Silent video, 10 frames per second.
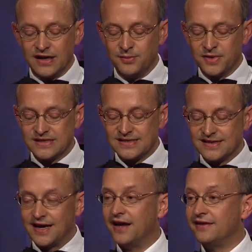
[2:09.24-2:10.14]
Limits,
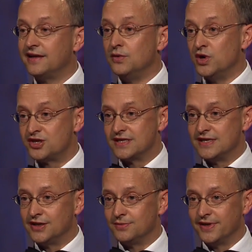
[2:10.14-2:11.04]
and he wishes he
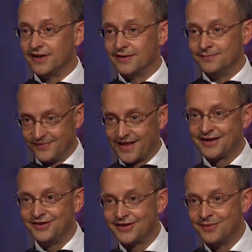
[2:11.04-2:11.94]
could be here. Thank
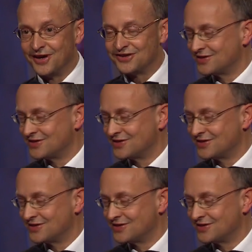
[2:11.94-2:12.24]
you so much.